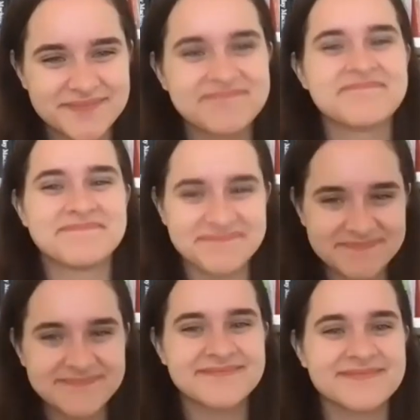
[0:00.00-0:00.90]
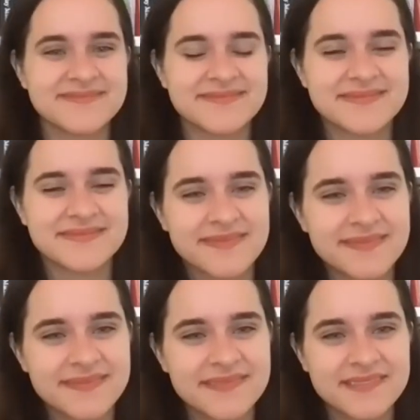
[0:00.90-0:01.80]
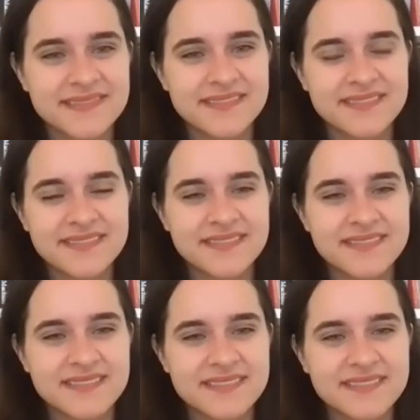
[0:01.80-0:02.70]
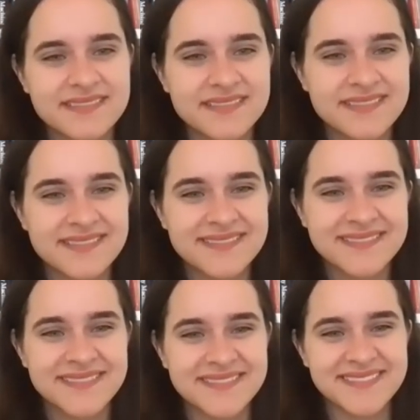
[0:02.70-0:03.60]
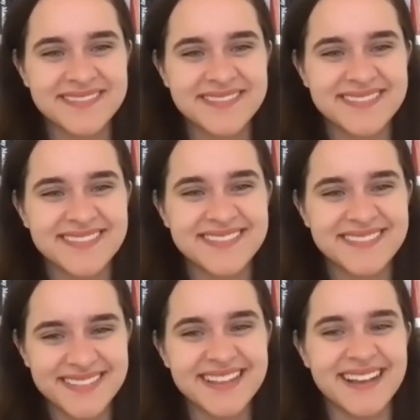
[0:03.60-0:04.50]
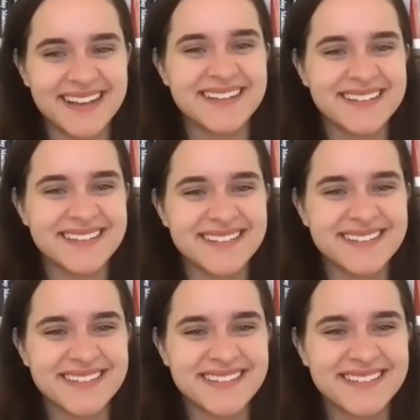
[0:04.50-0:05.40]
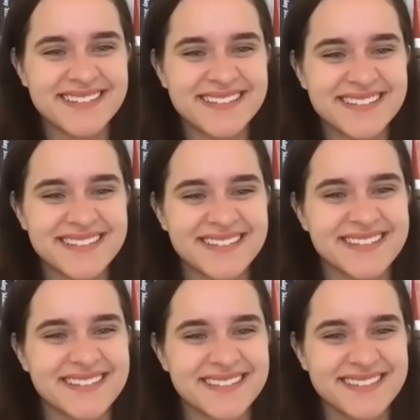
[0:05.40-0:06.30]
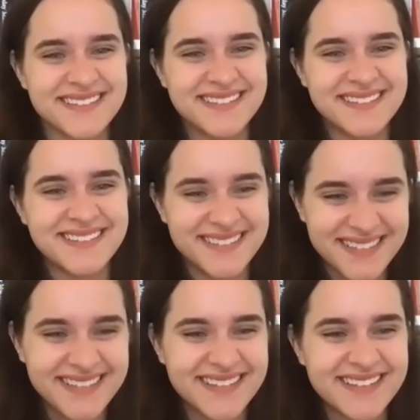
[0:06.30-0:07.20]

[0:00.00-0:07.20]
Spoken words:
This person isn't speaking.